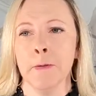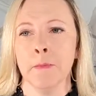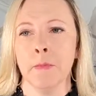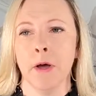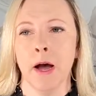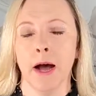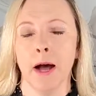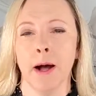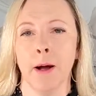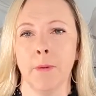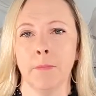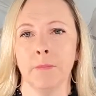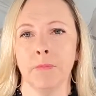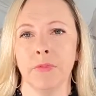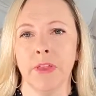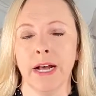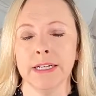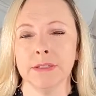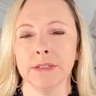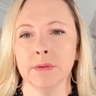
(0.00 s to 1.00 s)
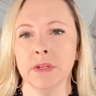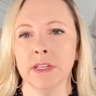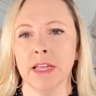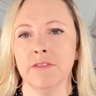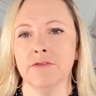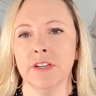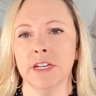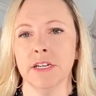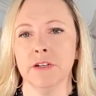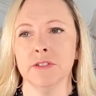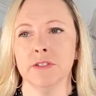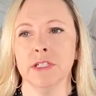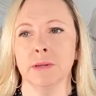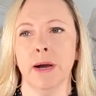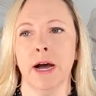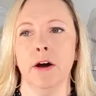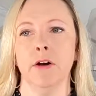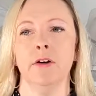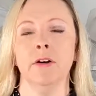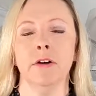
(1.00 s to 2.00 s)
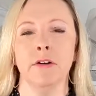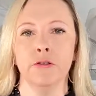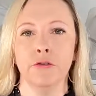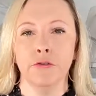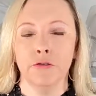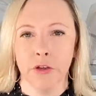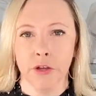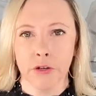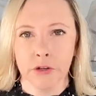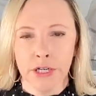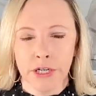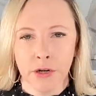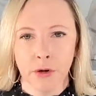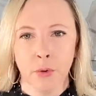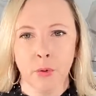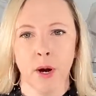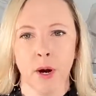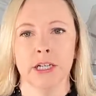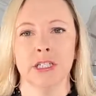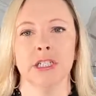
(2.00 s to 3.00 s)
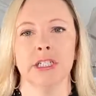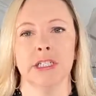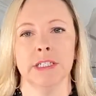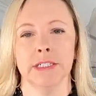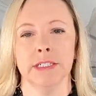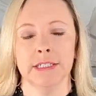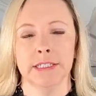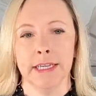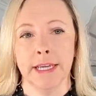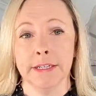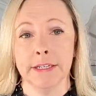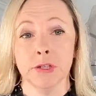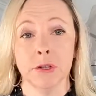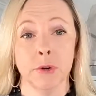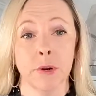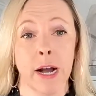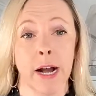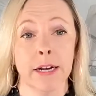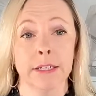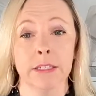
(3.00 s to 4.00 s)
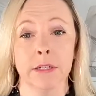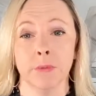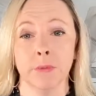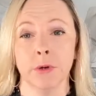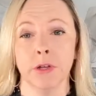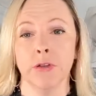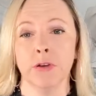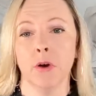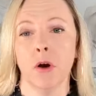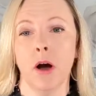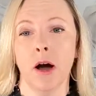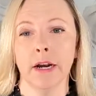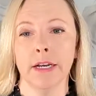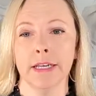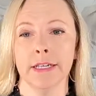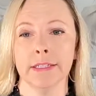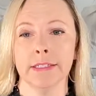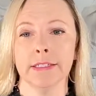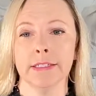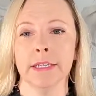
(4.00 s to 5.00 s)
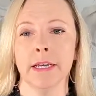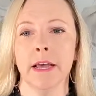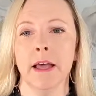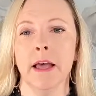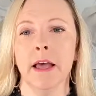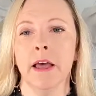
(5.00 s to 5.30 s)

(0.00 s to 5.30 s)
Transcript: That's what live video is about. Fielding questions, interacting with your audience.